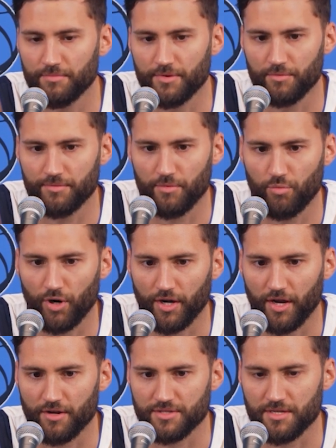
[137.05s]
the
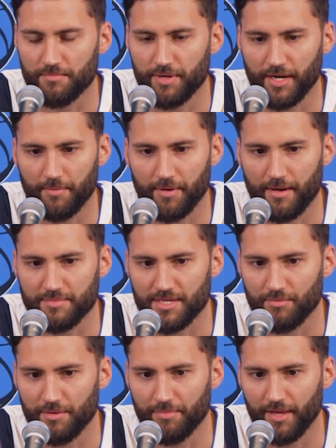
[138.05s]
workouts and pickup games that
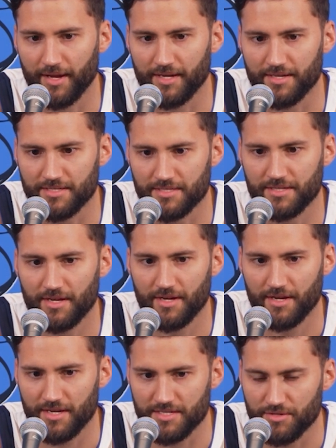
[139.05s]
we played, he's
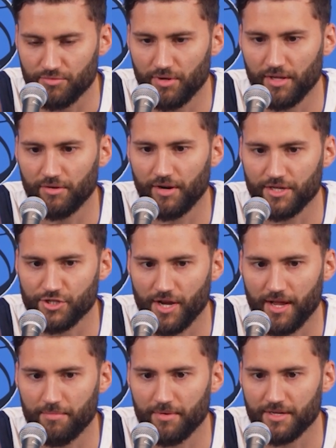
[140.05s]
in really great
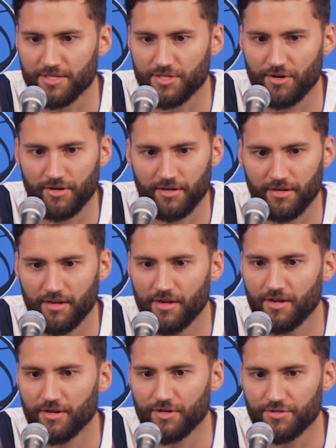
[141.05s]
shape, and he's going to
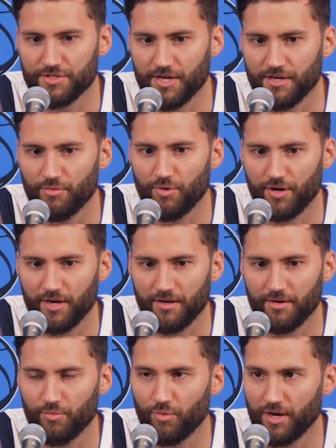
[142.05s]
continue
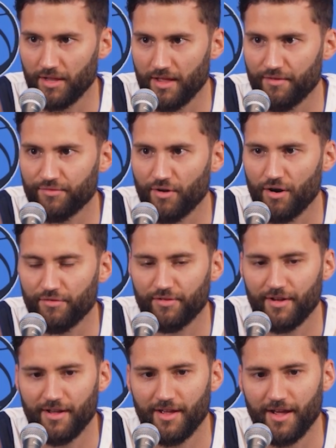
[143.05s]
where he left off.
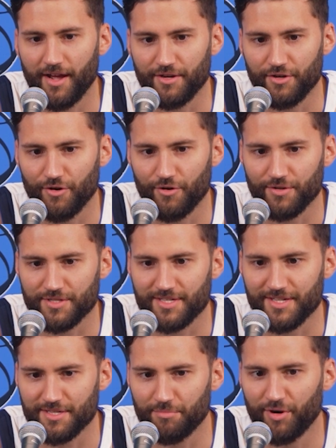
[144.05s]
And, you know,
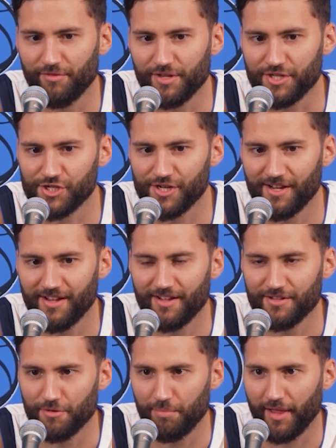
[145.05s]
it's a privilege
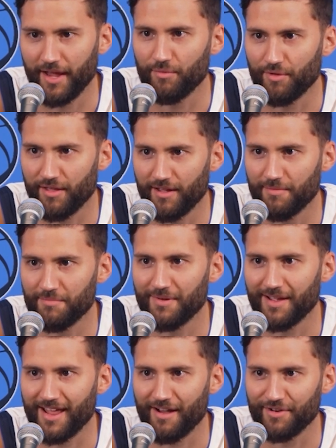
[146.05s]
to playing with him
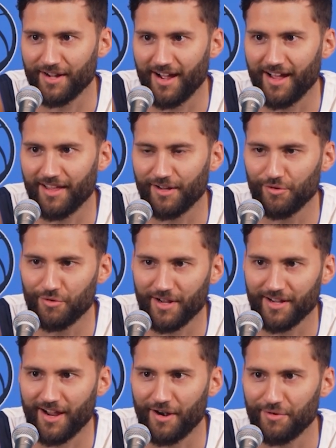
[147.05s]
and having a guy like Luka
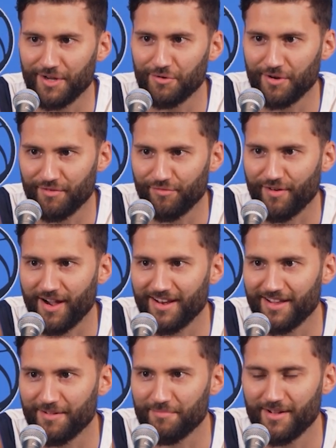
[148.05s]
and Kyrie who can find
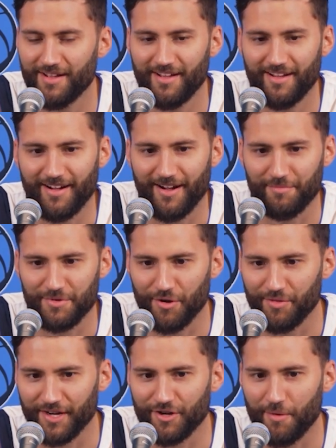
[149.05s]
him. You
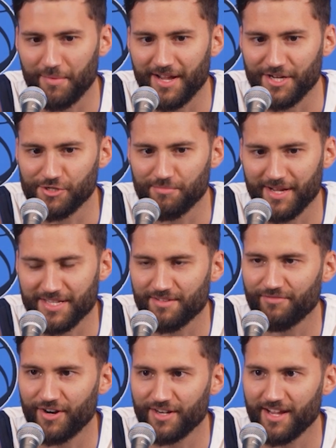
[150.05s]
know, that combination makes
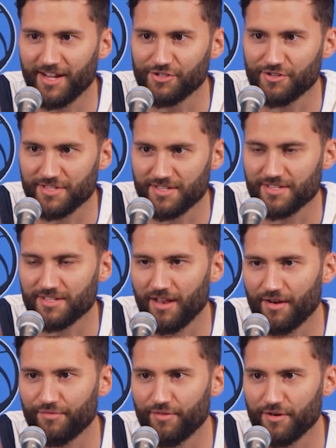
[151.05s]
him very dangerous, and it's a
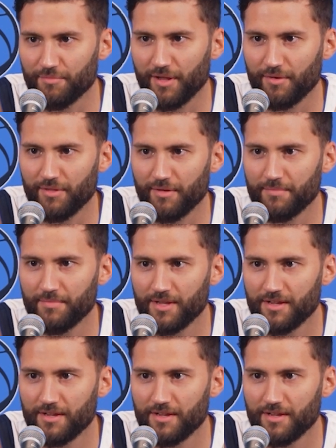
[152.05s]
lot of fun to play with him.